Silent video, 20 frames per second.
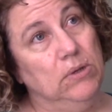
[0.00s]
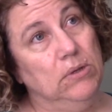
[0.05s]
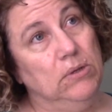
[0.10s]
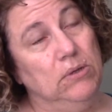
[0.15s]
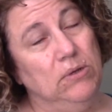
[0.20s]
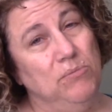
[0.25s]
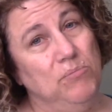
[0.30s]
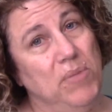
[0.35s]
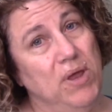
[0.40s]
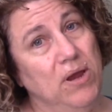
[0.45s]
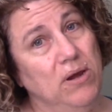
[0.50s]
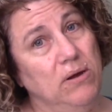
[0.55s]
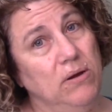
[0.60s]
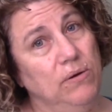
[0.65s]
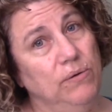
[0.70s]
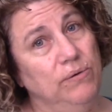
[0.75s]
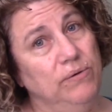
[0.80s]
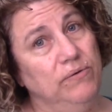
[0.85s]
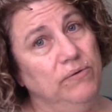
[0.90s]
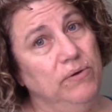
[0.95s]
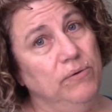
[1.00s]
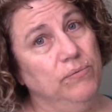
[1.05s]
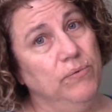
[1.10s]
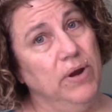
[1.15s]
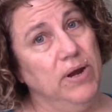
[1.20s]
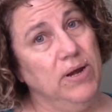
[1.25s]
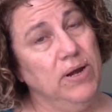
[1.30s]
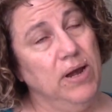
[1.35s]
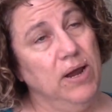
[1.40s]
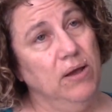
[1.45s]
You may notice that
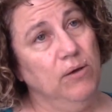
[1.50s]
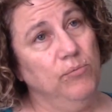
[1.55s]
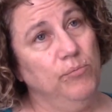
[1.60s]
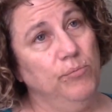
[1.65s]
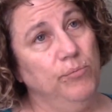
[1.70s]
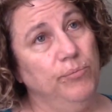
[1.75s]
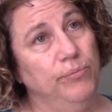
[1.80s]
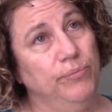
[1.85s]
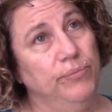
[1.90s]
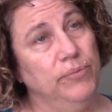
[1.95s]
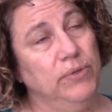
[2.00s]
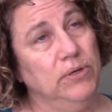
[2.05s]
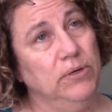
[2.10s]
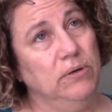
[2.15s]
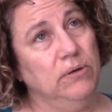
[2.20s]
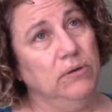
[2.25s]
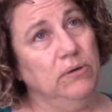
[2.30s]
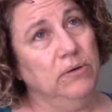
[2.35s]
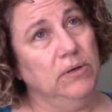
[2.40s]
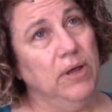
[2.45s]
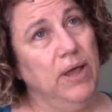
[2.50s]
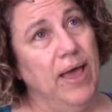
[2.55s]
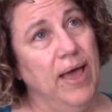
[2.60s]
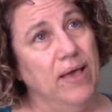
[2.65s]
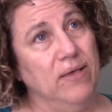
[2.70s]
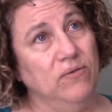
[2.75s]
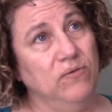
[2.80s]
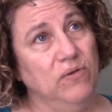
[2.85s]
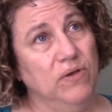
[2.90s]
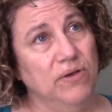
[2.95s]
right now, that
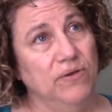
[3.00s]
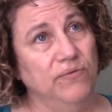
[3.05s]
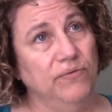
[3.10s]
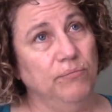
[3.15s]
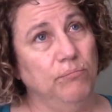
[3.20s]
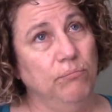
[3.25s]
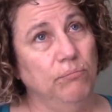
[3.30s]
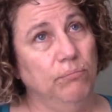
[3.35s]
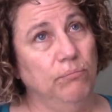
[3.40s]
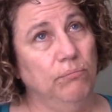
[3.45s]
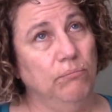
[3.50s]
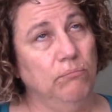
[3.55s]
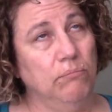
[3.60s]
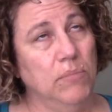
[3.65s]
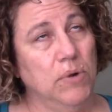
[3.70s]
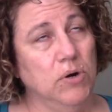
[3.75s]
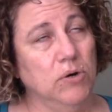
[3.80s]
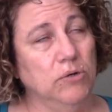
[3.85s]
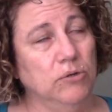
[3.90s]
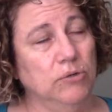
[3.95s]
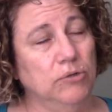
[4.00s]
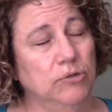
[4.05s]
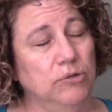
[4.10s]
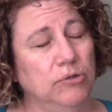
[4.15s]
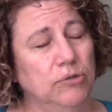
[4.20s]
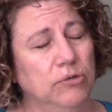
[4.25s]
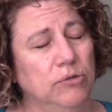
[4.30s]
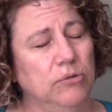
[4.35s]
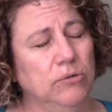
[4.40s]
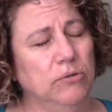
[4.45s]
as of
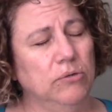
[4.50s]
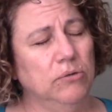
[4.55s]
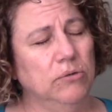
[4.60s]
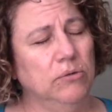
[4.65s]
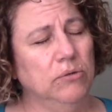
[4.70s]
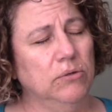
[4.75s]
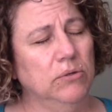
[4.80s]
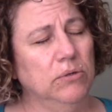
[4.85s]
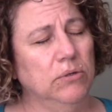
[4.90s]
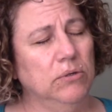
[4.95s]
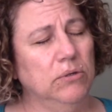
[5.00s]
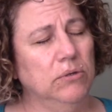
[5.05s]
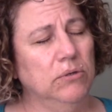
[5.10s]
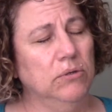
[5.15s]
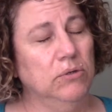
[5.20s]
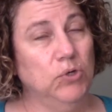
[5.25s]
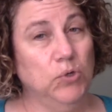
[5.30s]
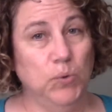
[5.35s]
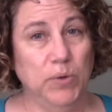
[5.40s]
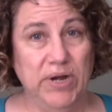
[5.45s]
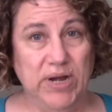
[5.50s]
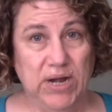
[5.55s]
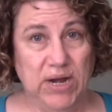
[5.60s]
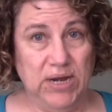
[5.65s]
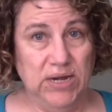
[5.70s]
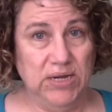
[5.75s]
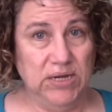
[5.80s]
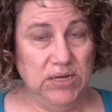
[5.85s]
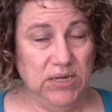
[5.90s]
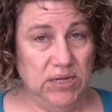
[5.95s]
March
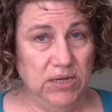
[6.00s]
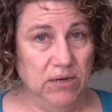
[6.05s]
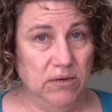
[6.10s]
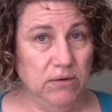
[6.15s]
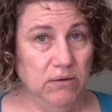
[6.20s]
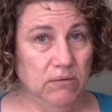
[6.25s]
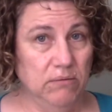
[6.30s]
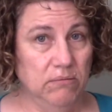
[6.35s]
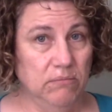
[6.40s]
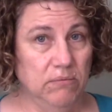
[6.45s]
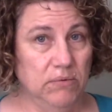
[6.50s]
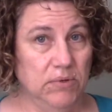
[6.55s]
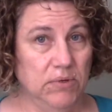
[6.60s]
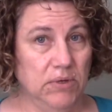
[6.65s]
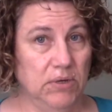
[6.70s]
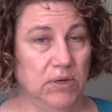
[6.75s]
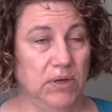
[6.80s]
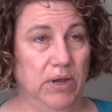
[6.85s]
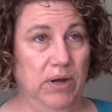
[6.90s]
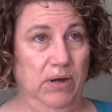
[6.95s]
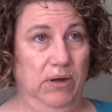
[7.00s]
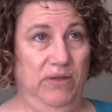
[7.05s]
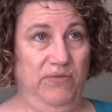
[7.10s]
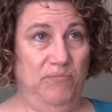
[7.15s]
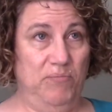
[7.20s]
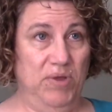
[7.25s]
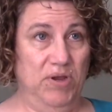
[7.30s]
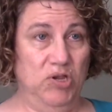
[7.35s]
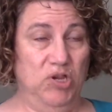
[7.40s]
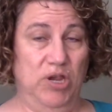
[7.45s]
2019, the title of
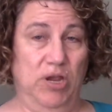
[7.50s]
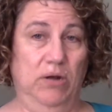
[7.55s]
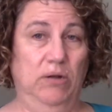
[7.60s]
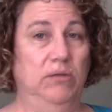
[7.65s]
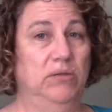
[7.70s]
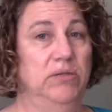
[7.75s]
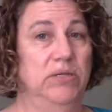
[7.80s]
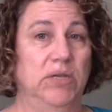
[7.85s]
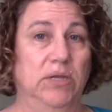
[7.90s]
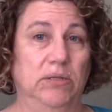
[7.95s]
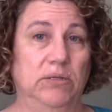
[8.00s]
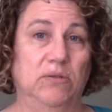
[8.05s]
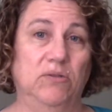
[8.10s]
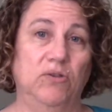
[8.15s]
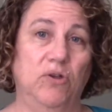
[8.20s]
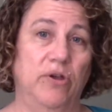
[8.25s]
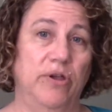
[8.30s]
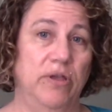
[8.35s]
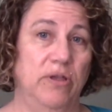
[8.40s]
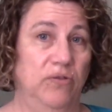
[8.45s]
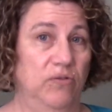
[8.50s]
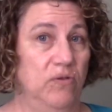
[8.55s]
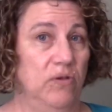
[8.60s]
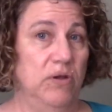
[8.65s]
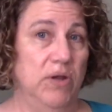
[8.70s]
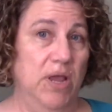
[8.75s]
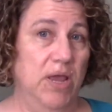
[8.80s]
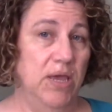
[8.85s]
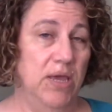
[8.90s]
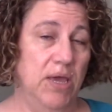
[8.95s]
my channel is Helen Sarkisian,
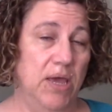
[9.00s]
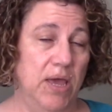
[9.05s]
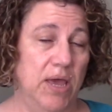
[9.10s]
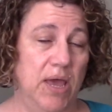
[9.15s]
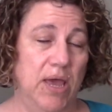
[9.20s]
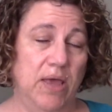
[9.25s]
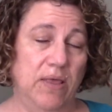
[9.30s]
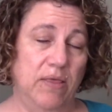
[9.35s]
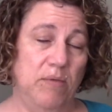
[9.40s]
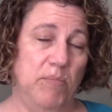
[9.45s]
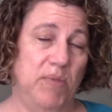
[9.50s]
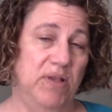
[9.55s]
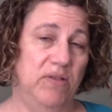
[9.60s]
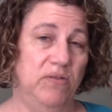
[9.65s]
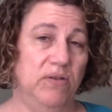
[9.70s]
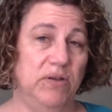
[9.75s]
aka The Messy